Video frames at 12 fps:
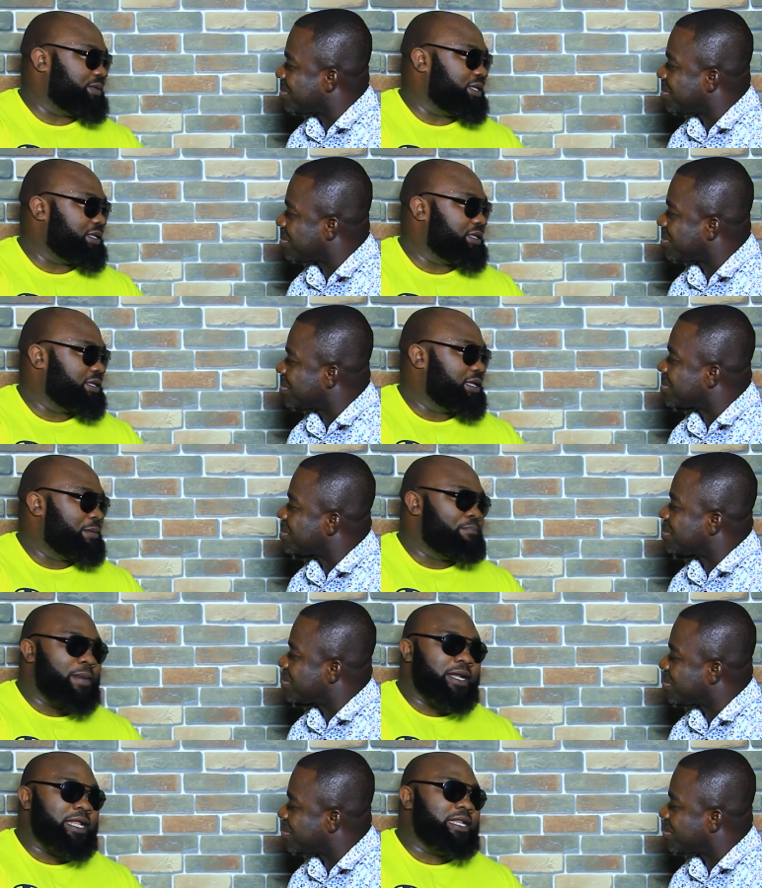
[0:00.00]
Speaker 1: me.
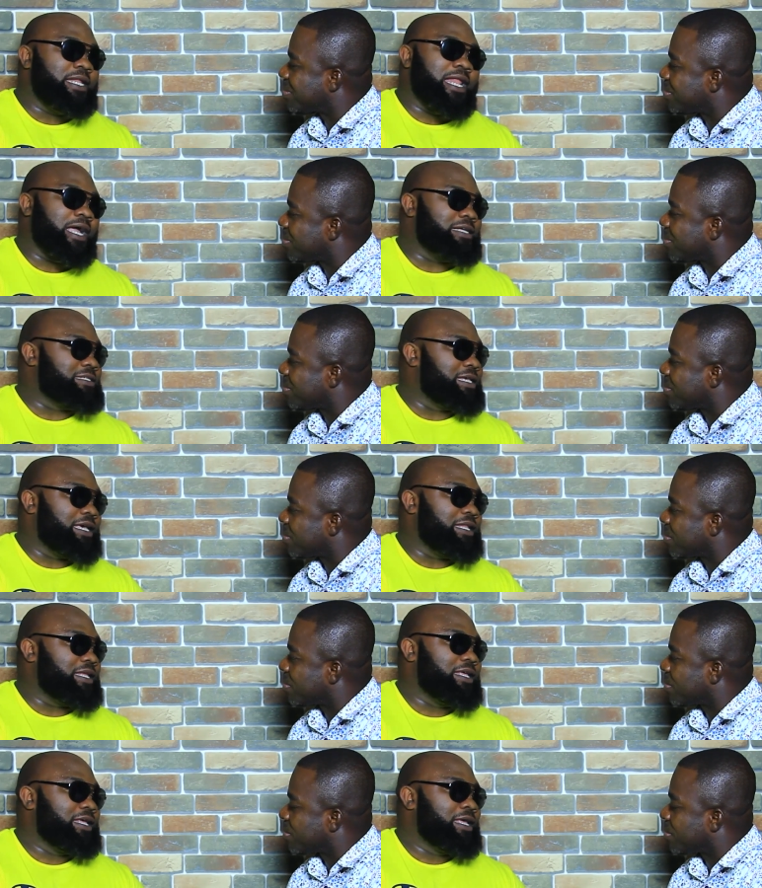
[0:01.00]
But then, like I said,
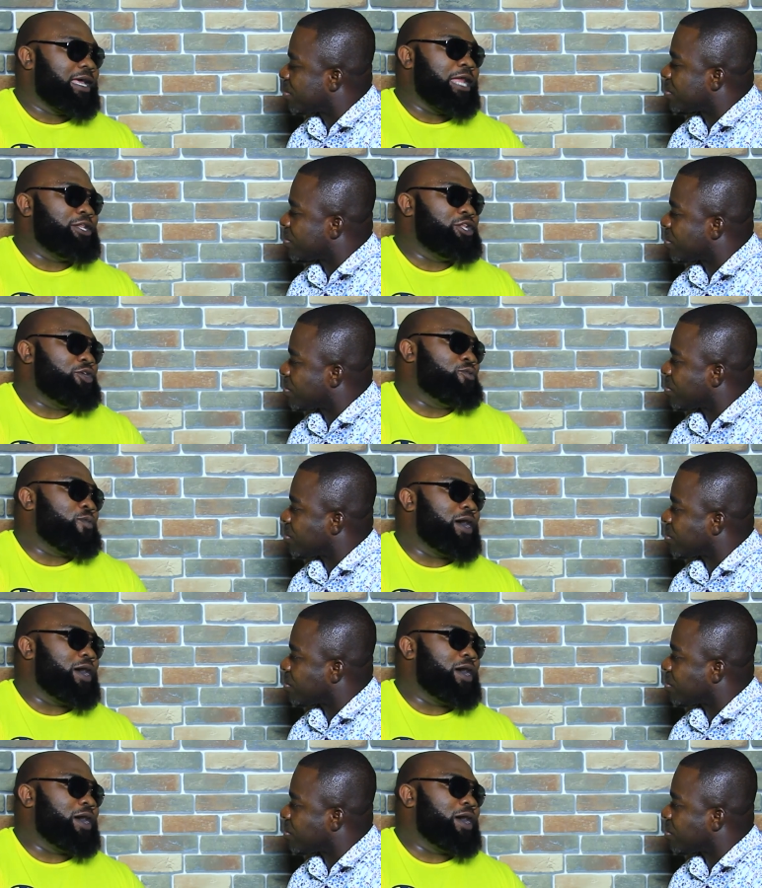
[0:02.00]
I knew